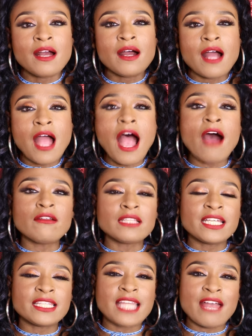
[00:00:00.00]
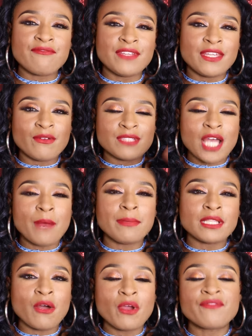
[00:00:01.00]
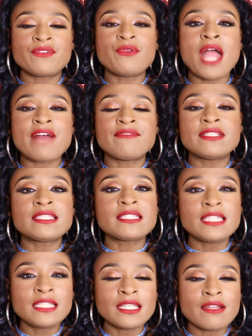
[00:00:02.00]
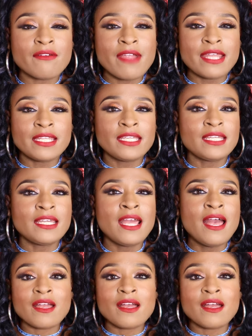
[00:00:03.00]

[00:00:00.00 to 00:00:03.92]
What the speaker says: I'll link that video down below if you haven't seen it already.